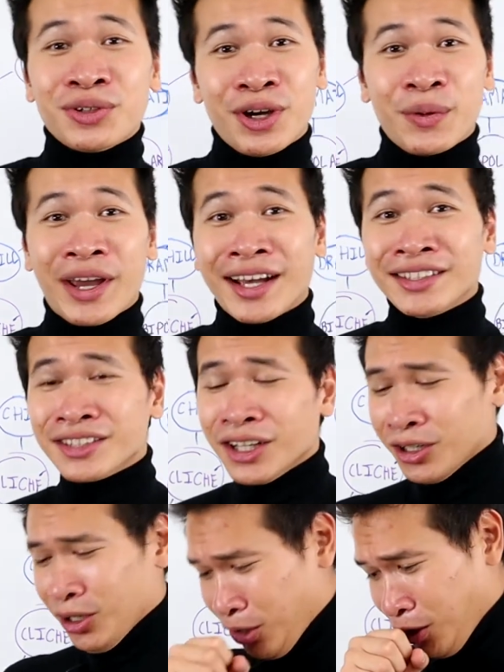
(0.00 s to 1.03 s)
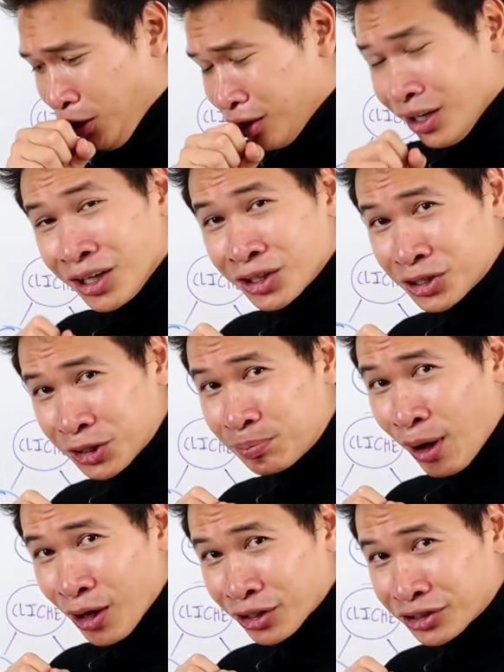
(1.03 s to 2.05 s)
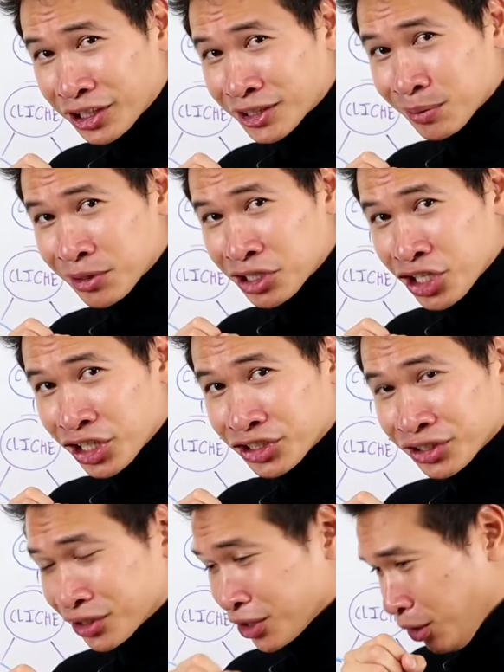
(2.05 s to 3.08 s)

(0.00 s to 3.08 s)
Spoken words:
known as good politics with the judges.